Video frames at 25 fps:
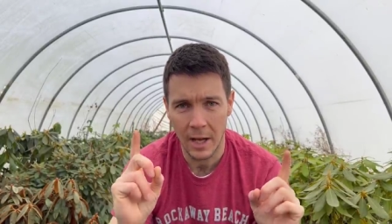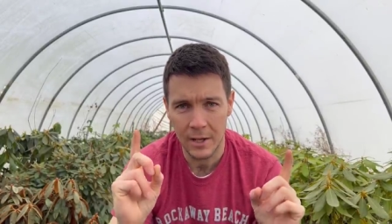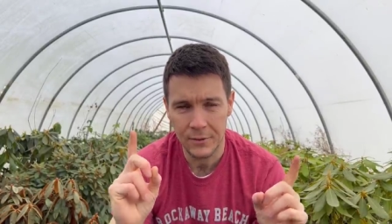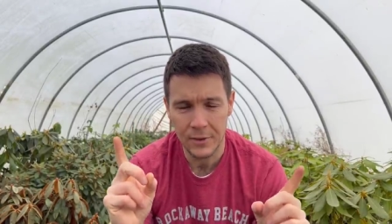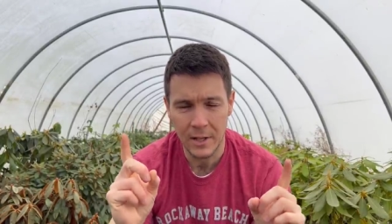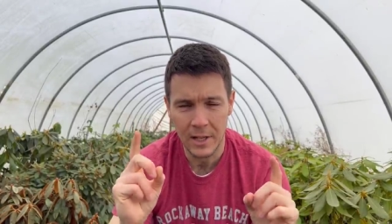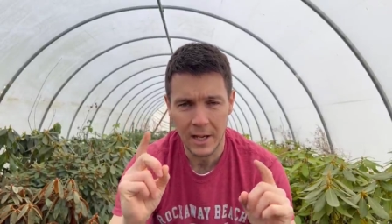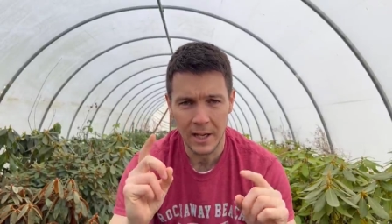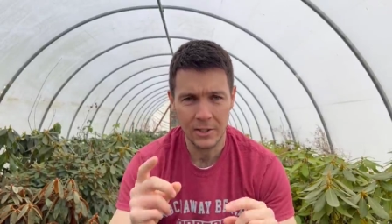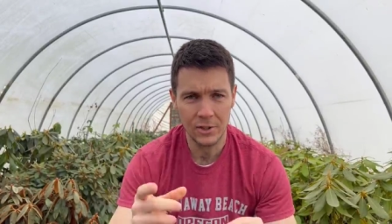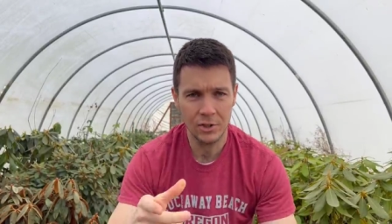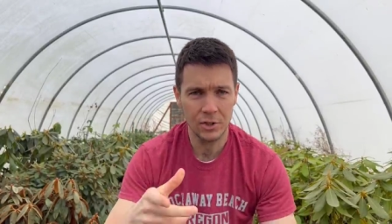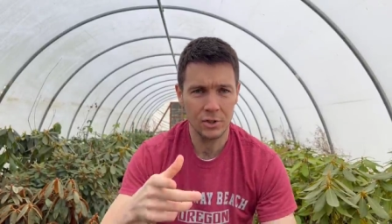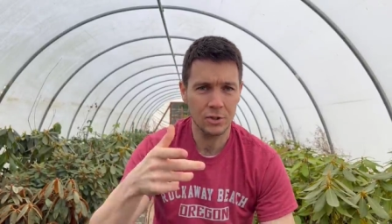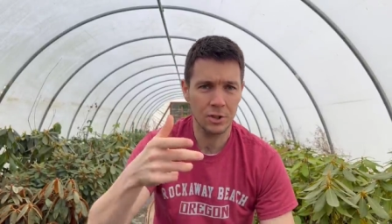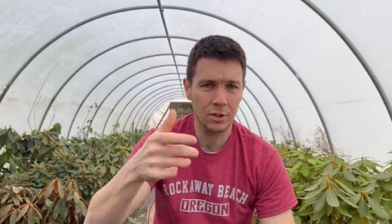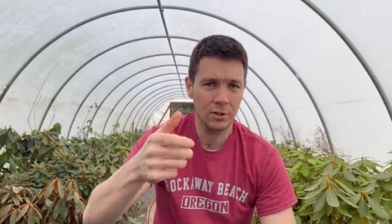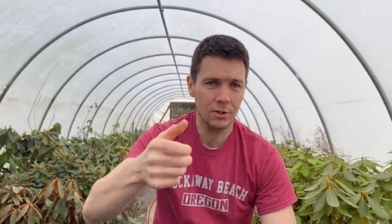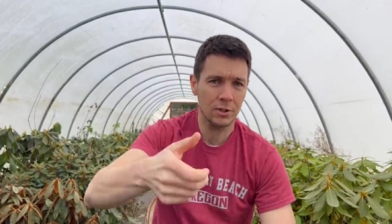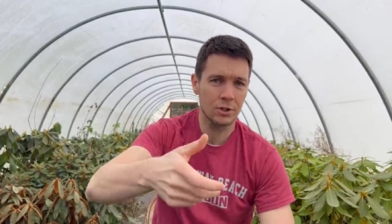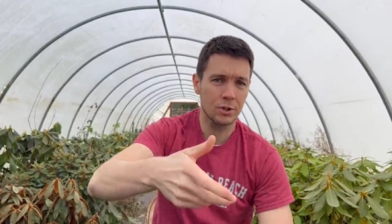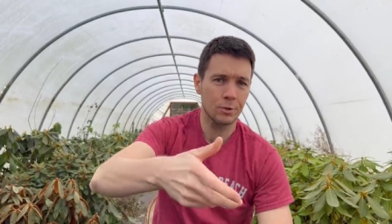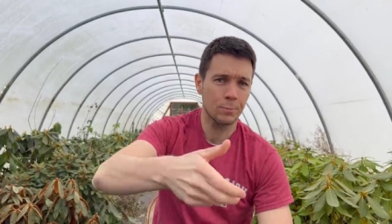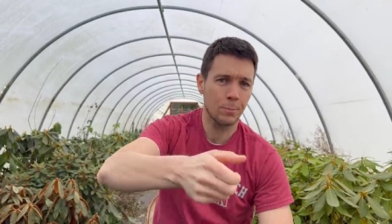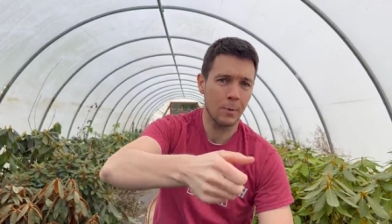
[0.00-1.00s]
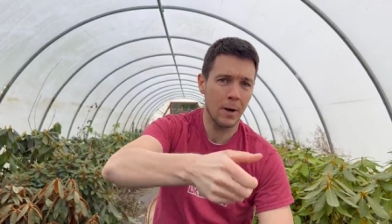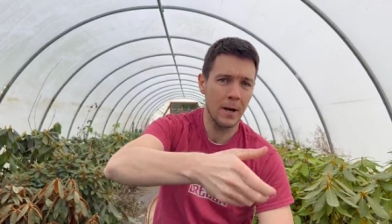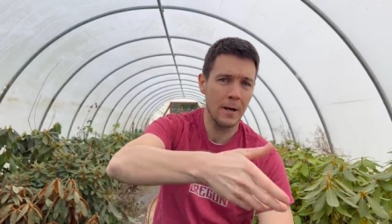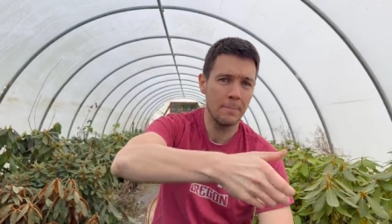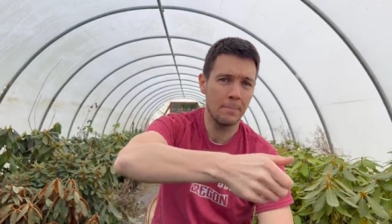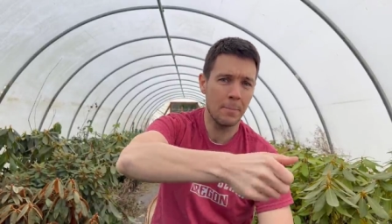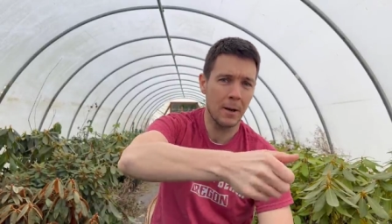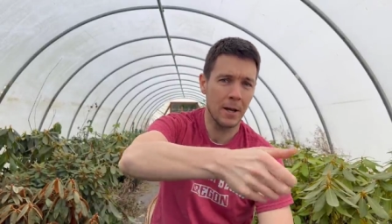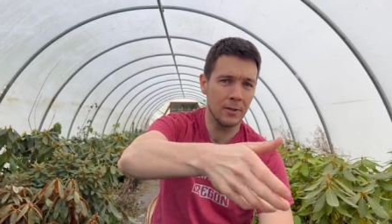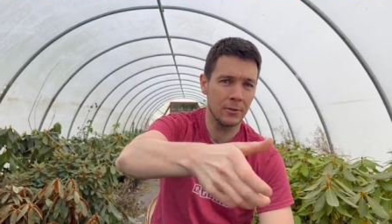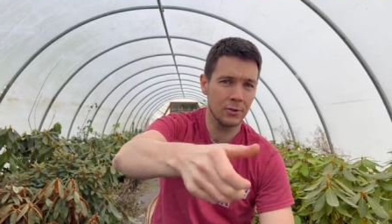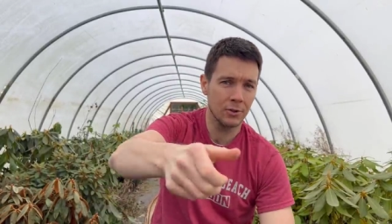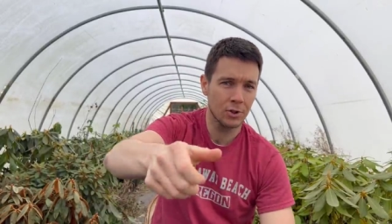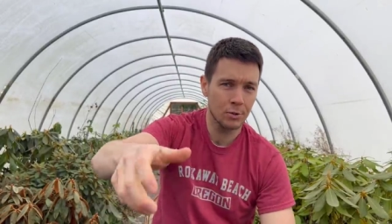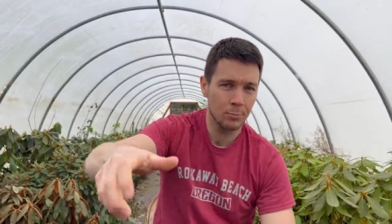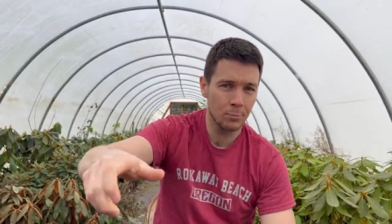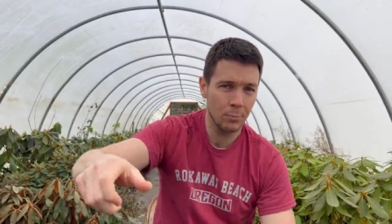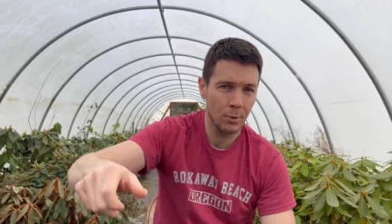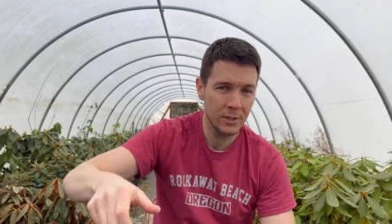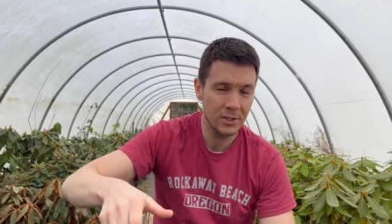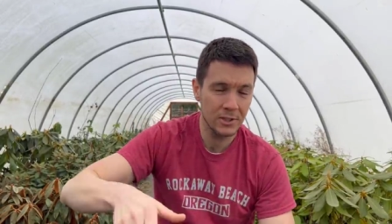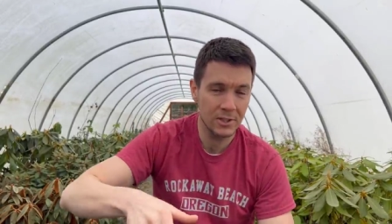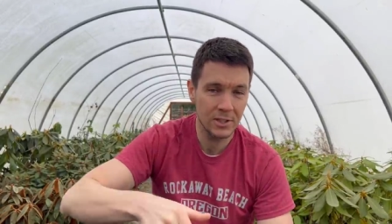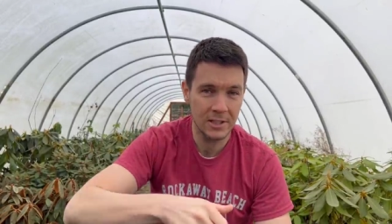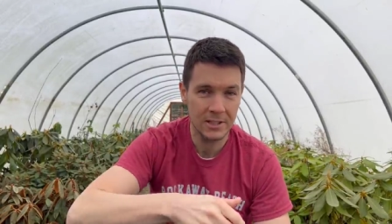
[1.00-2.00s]
I think I just took the spray bottle and
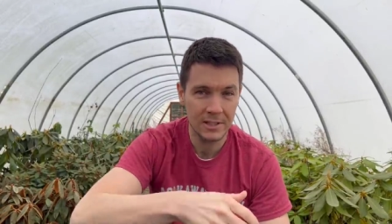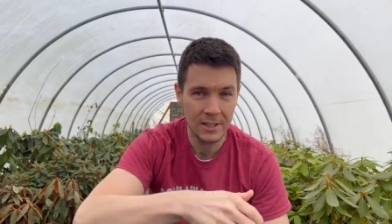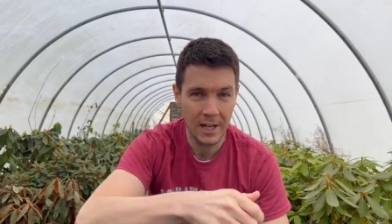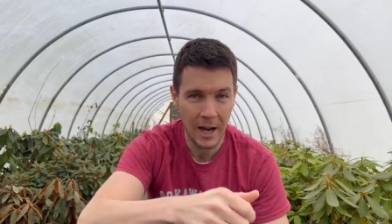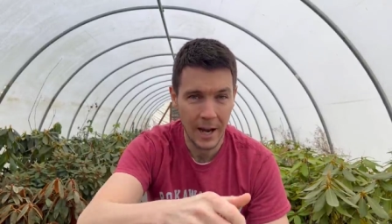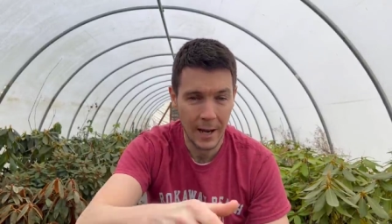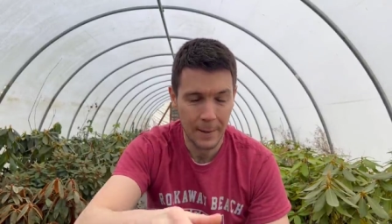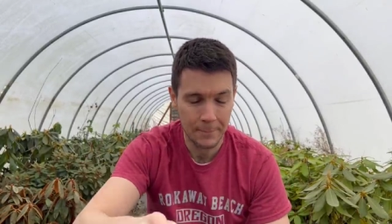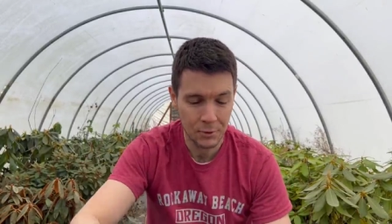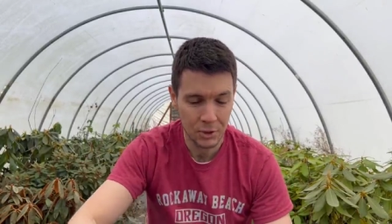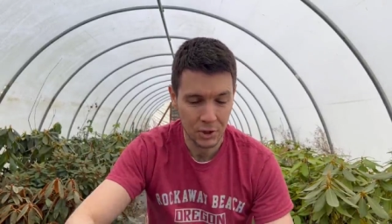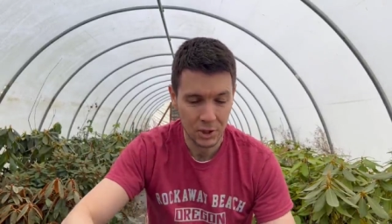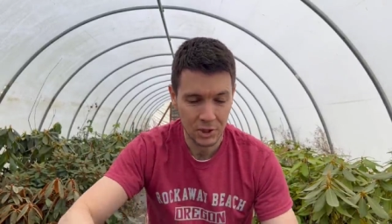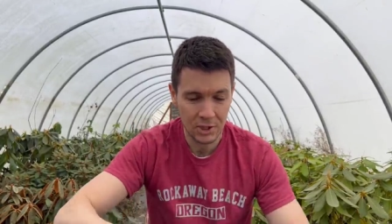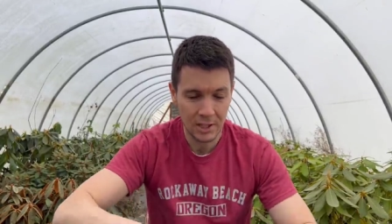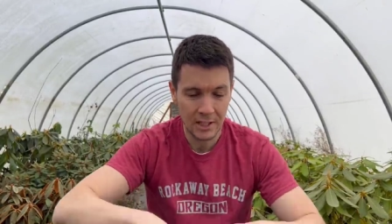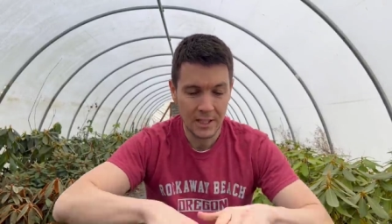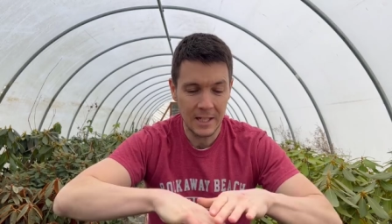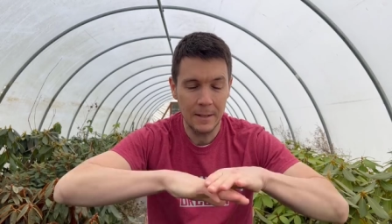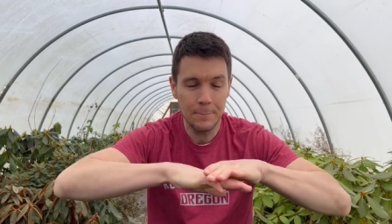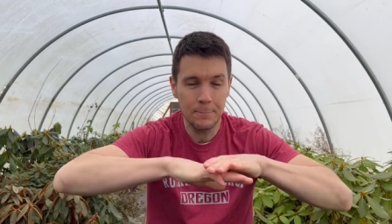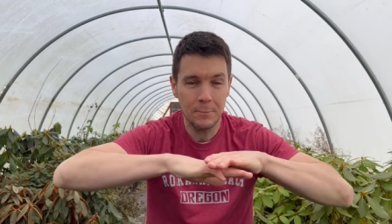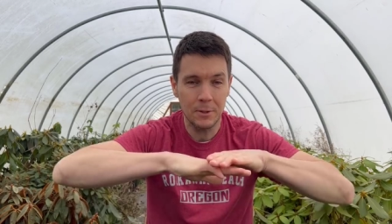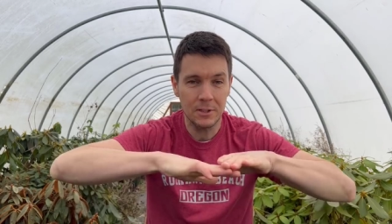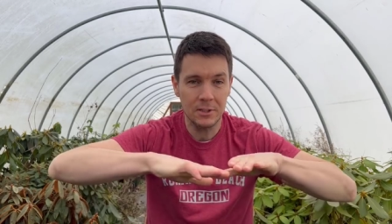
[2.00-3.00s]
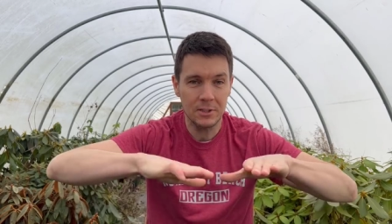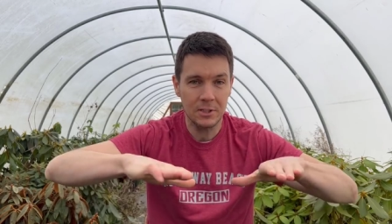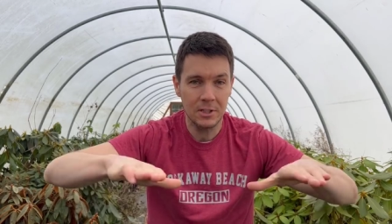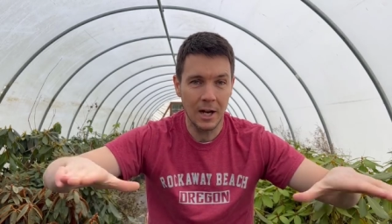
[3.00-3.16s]
spritzed the tops just to keep the